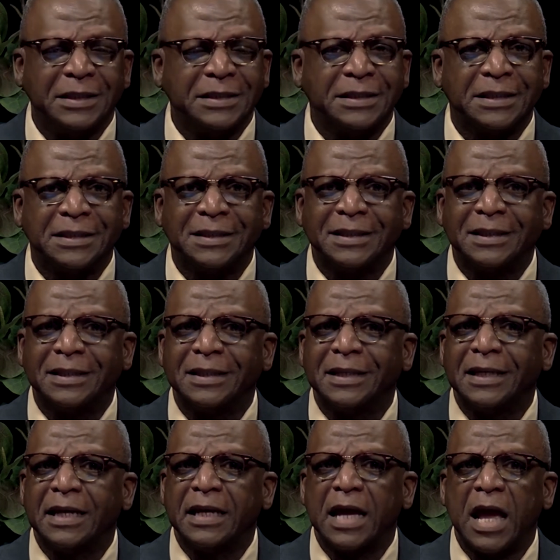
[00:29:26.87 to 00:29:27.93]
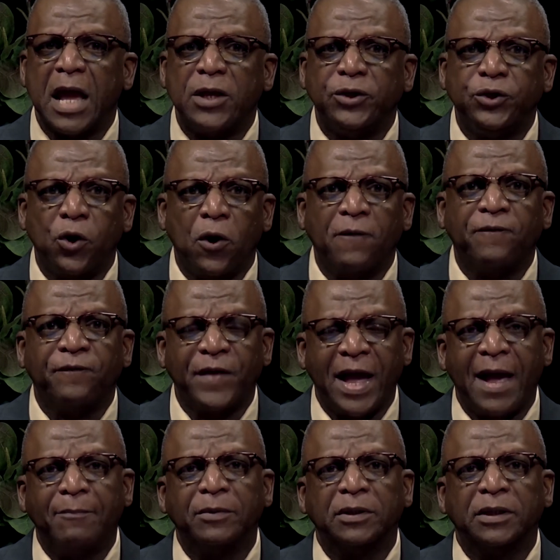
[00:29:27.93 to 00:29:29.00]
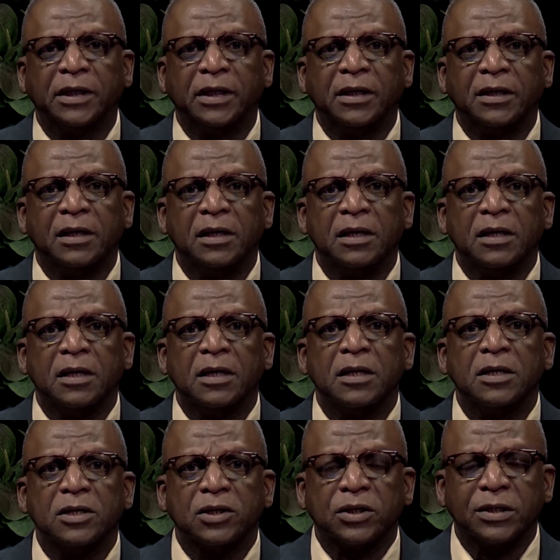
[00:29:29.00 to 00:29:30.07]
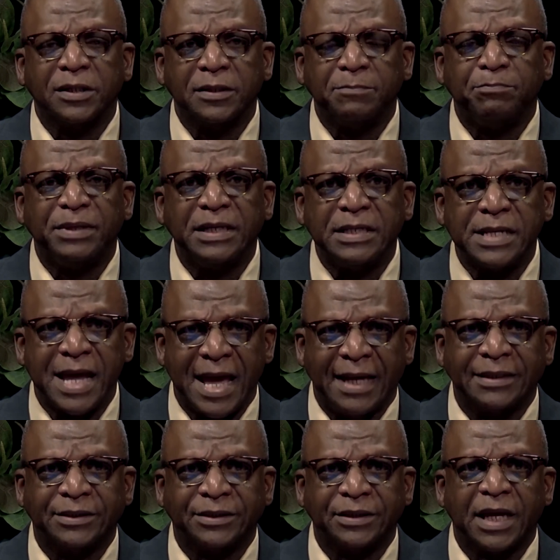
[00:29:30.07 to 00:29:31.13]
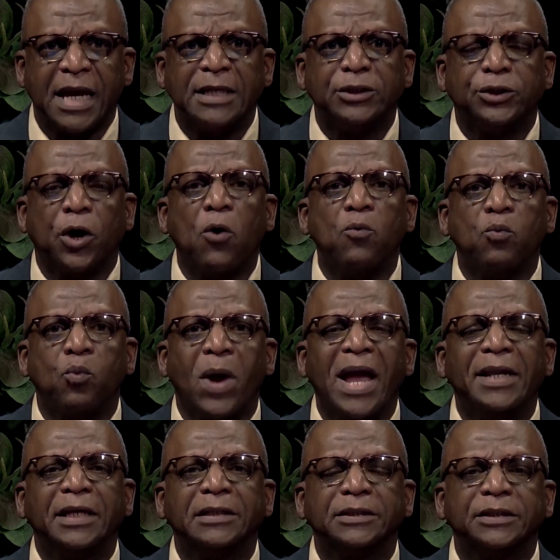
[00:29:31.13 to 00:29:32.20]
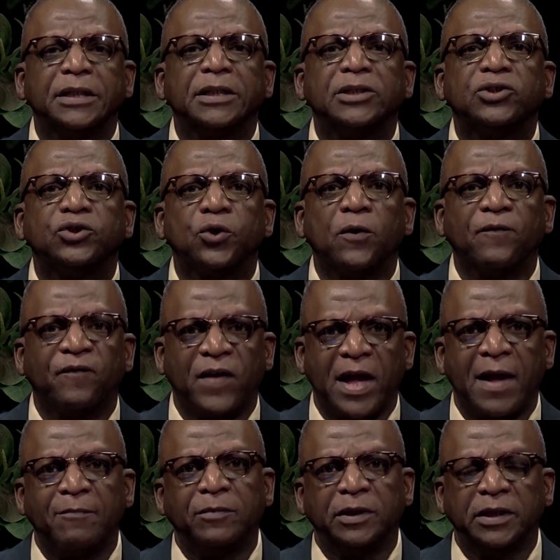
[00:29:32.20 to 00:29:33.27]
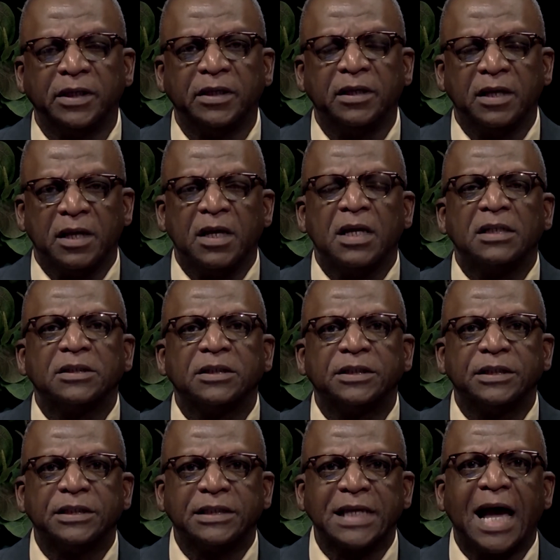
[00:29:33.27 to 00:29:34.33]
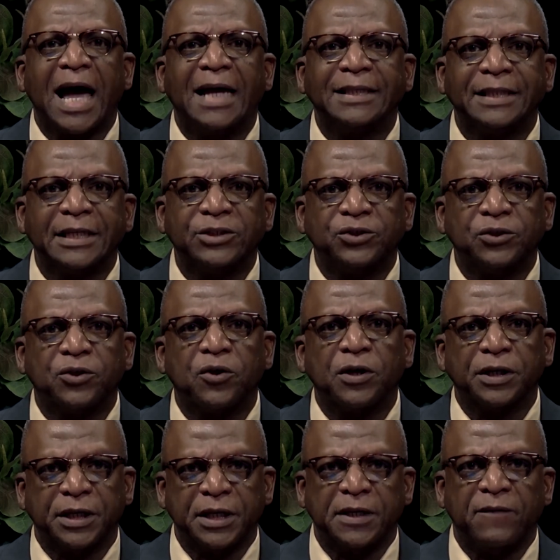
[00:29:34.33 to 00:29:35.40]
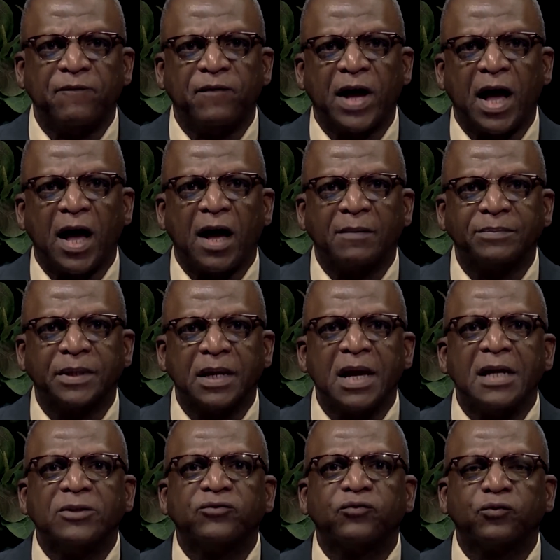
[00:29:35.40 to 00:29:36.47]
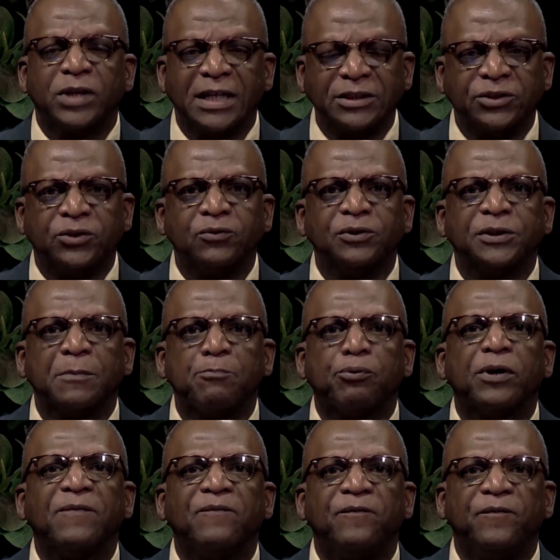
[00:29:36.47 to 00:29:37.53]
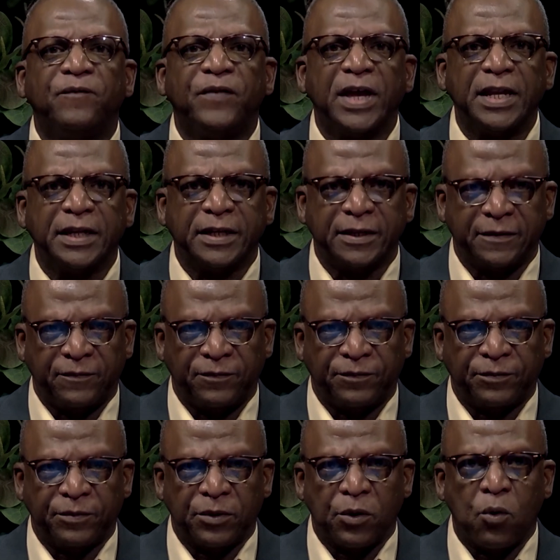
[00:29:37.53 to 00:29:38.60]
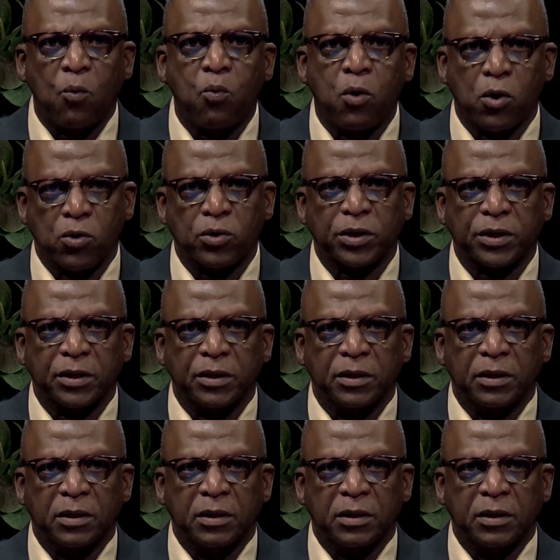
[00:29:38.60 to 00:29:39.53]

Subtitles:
Listen, your family could be next, and don't wait until it's your family to decide that you're going to get involved. Let's do some preventative work.